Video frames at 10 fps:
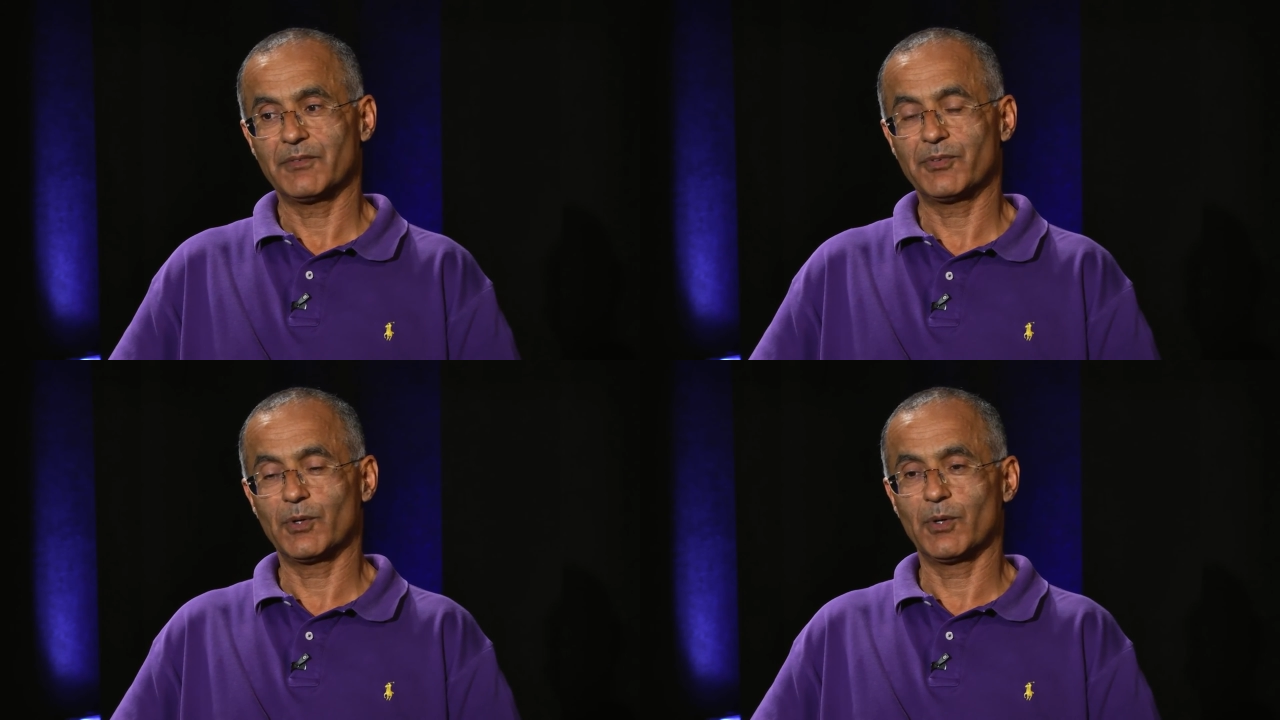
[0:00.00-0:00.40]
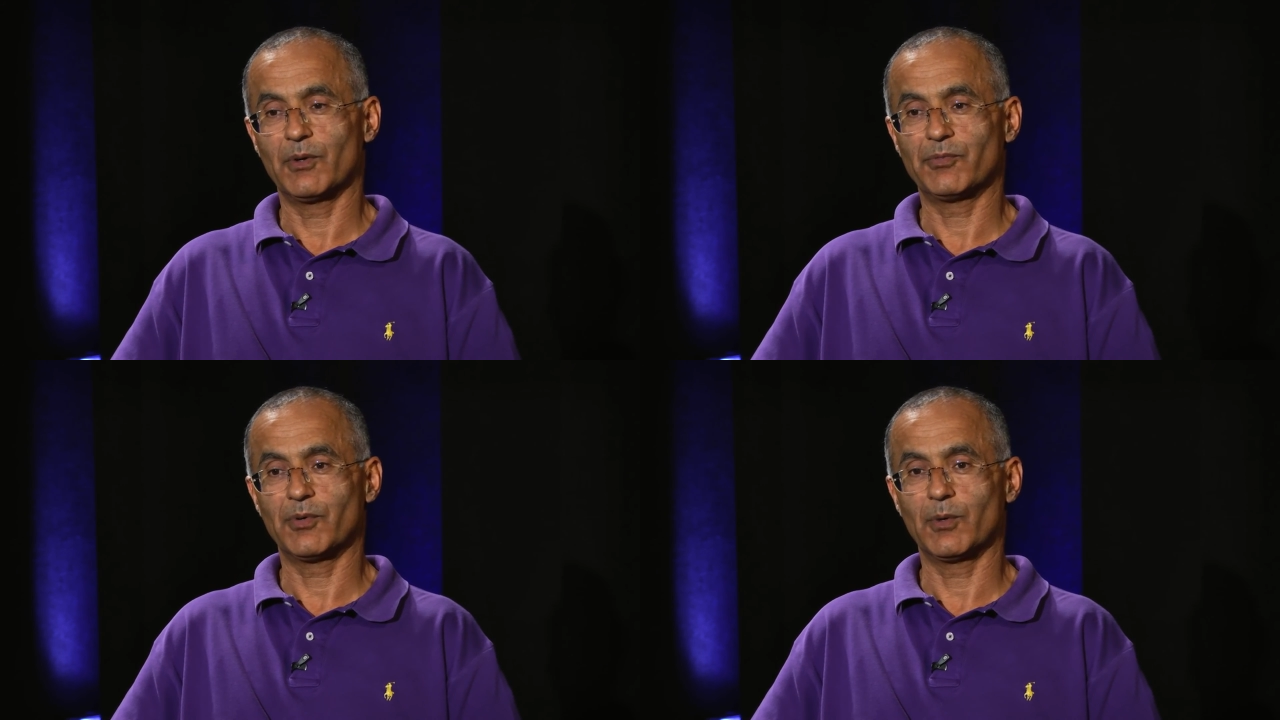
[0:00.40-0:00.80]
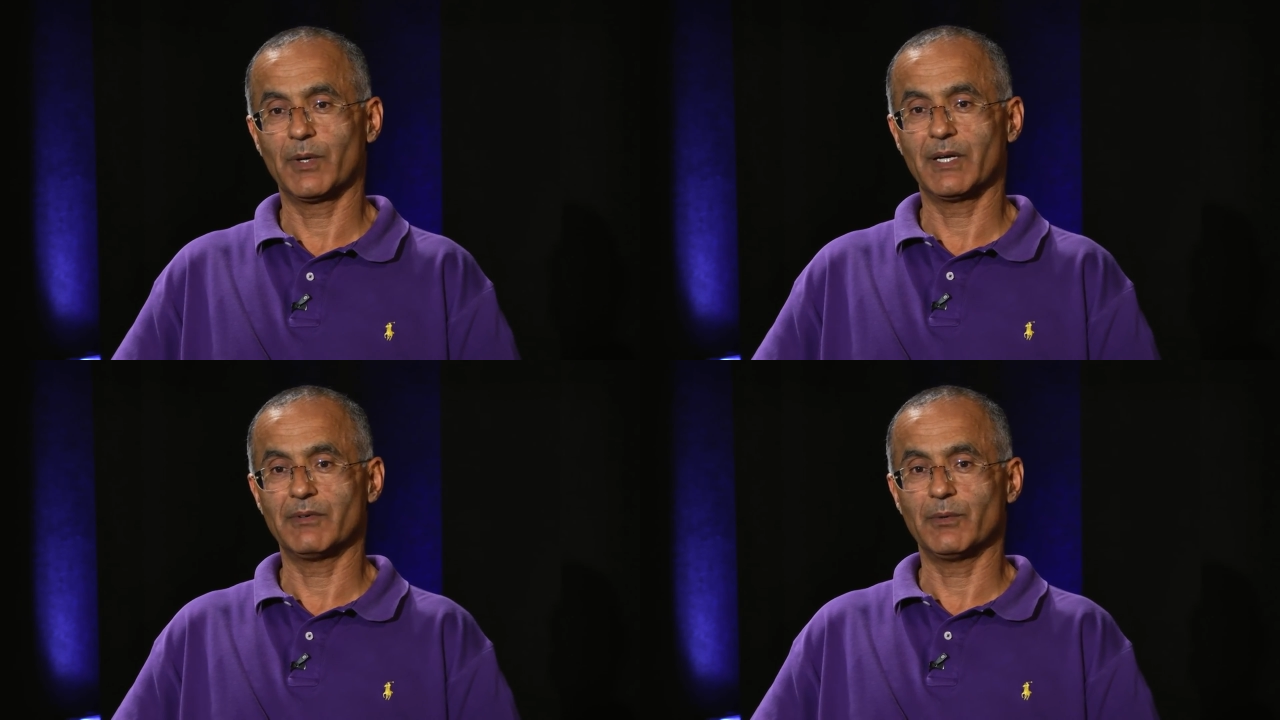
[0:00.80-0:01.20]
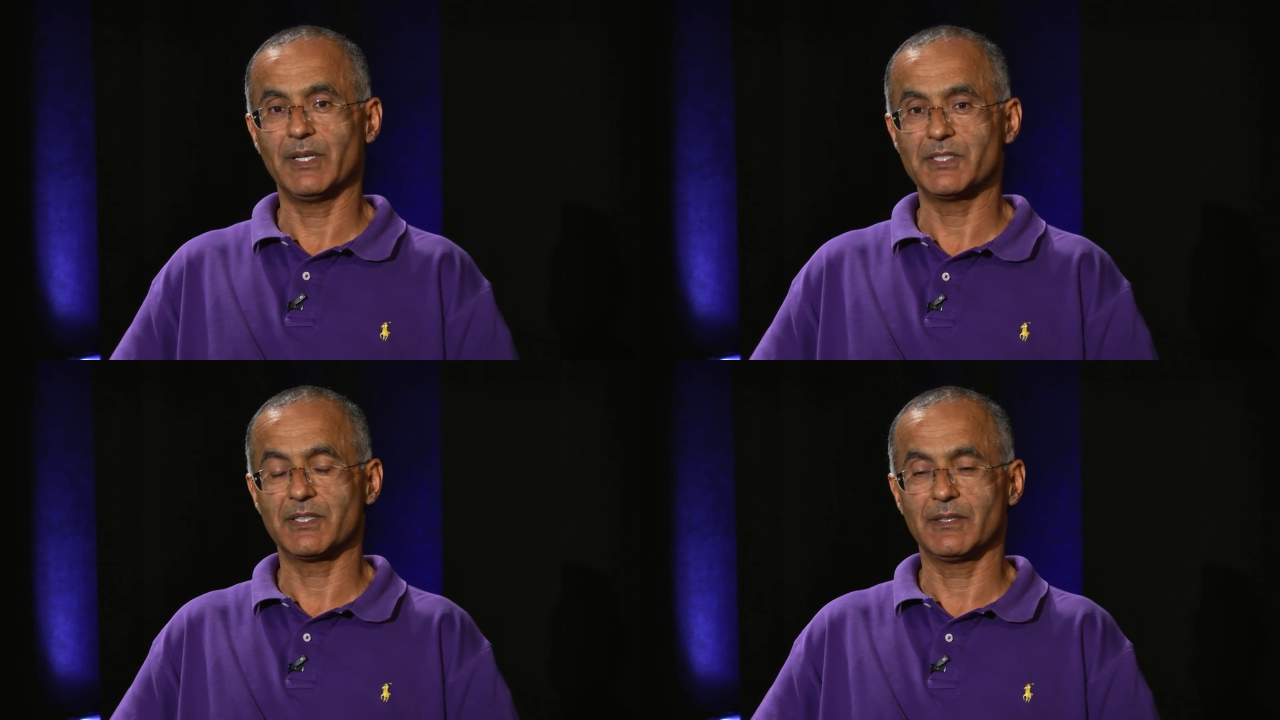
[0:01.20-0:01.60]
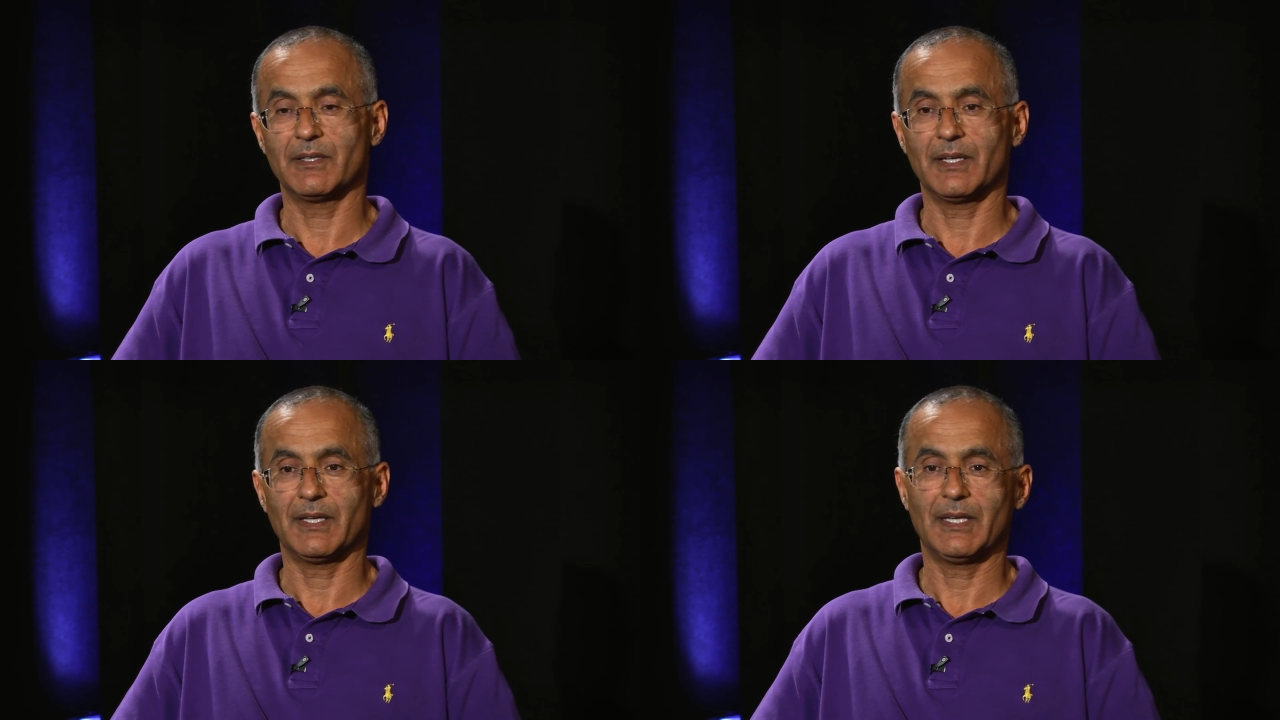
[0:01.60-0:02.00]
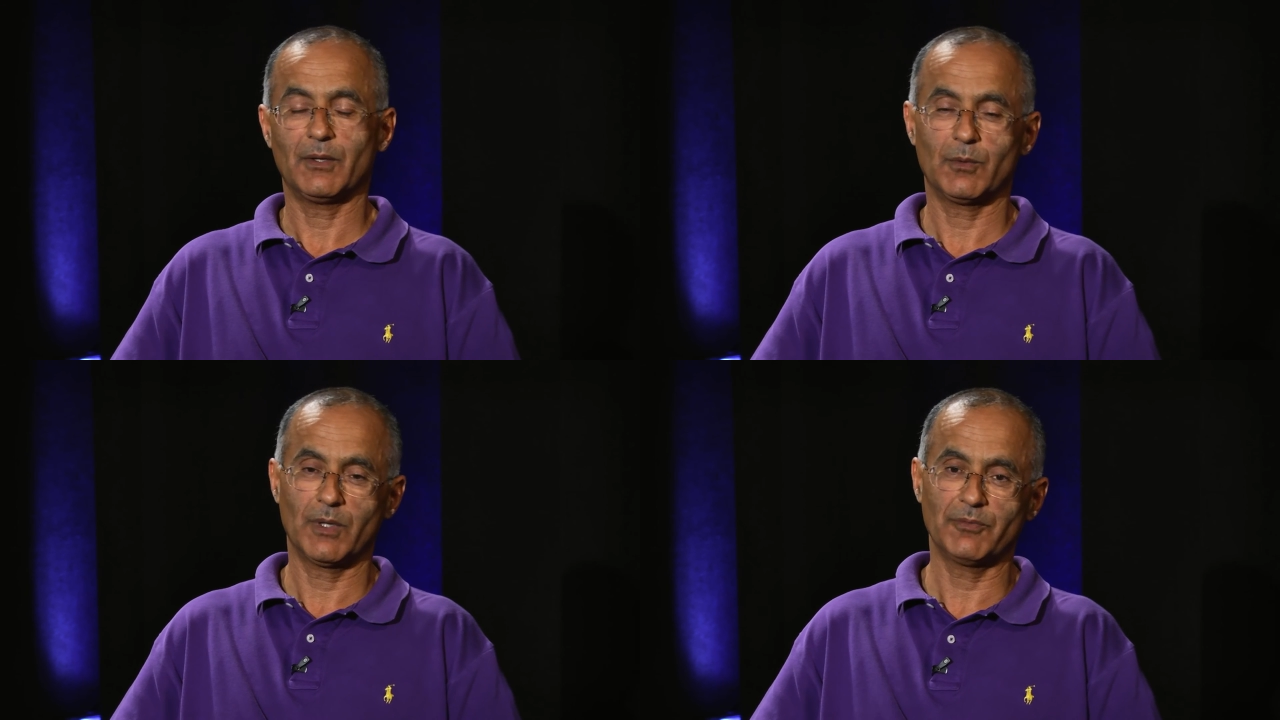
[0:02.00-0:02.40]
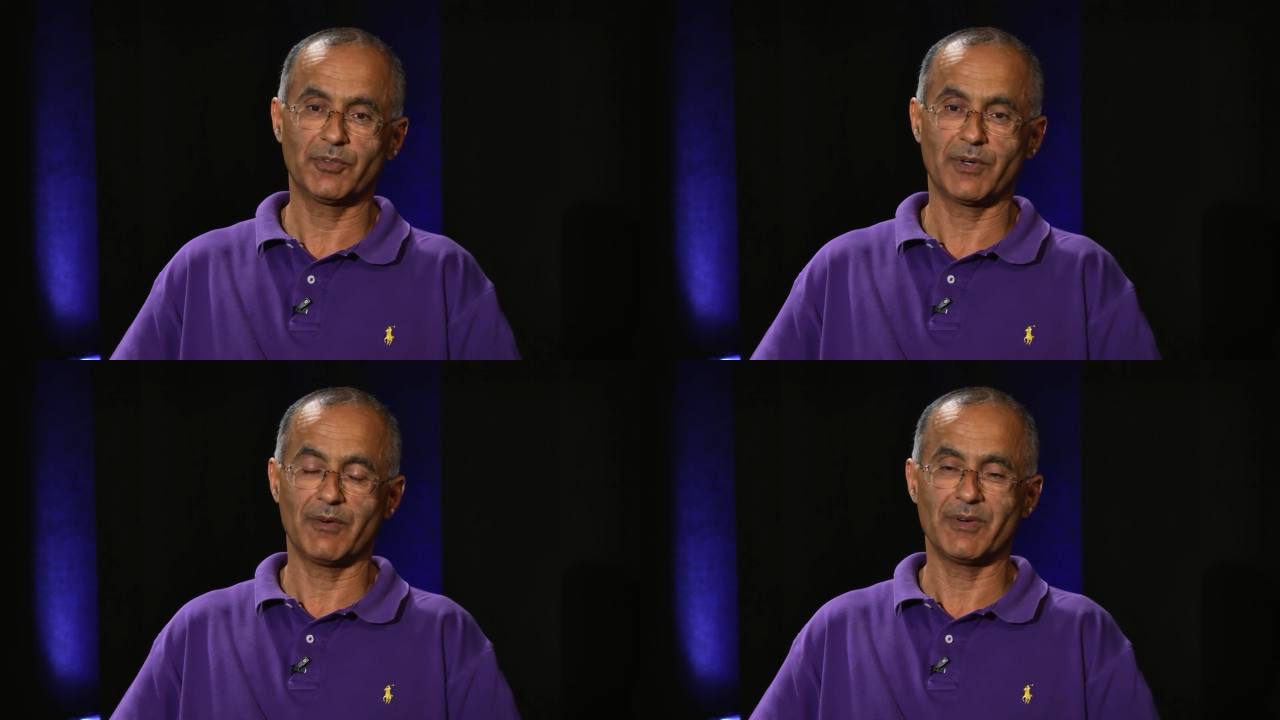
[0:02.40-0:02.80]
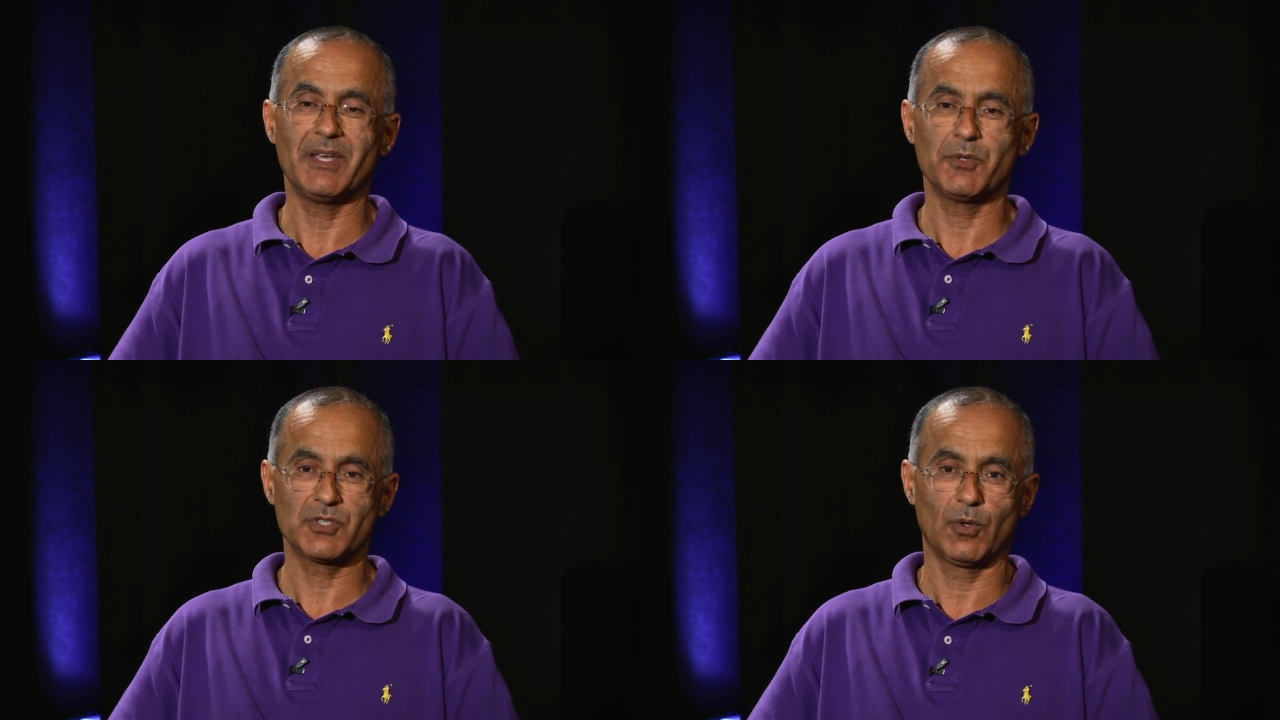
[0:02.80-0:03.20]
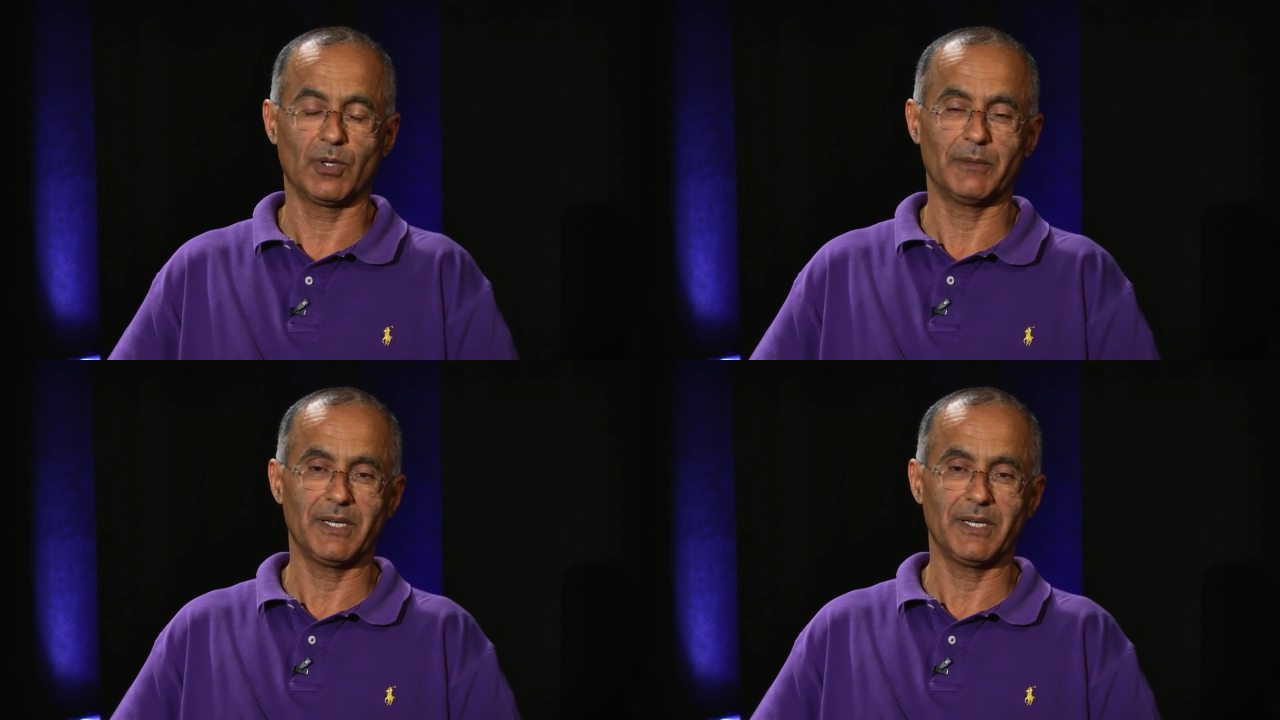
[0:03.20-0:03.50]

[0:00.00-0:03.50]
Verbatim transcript: for for whatever reason, uh, he, well, not for whatever he was old.